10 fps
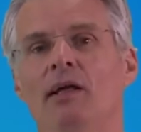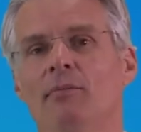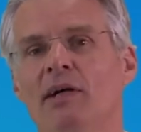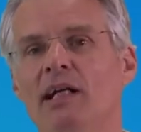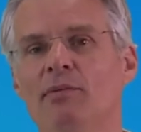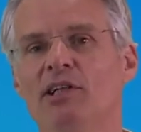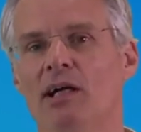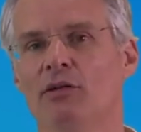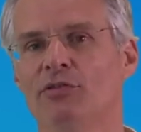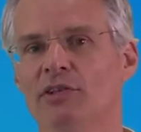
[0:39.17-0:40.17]
My name is
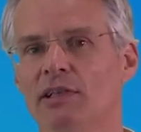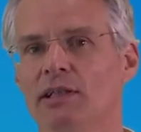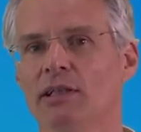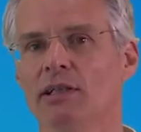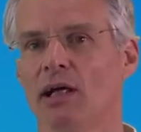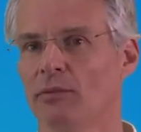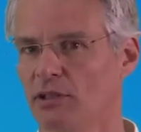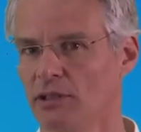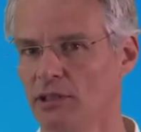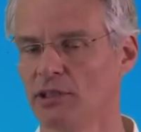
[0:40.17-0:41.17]
Jaco Friedrich. I'm the
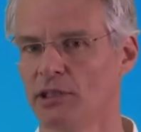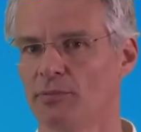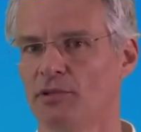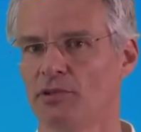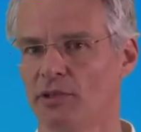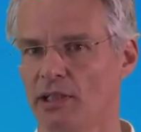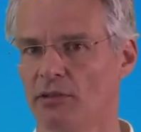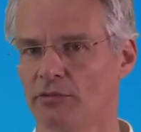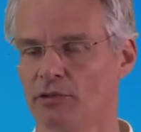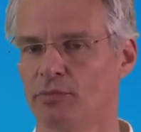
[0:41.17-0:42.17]
leadership trainer
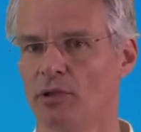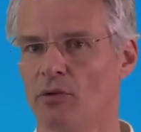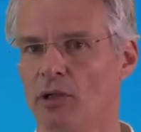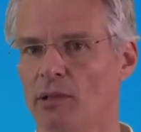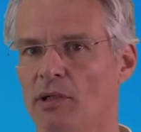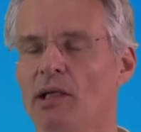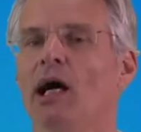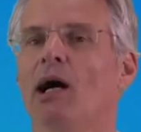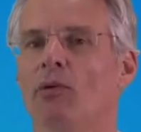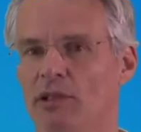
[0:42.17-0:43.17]
of the program.
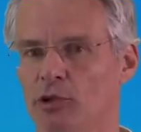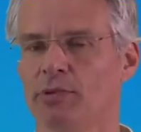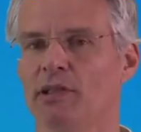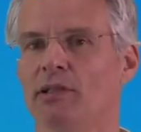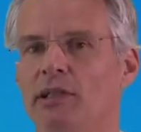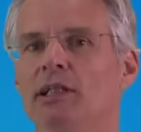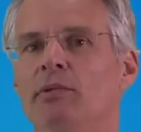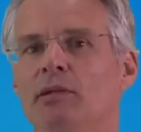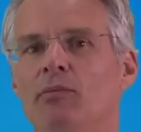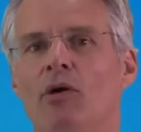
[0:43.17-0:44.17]
I will explain a little
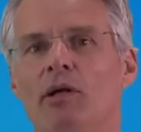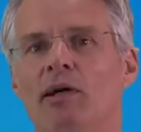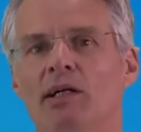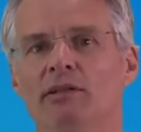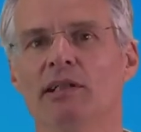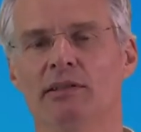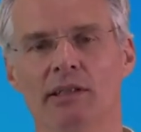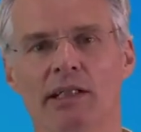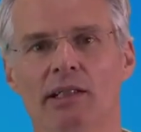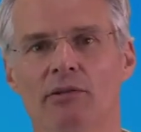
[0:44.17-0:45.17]
bit more about that
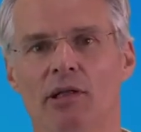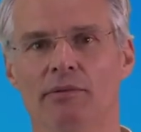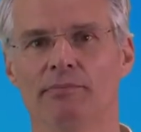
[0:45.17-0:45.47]
later on.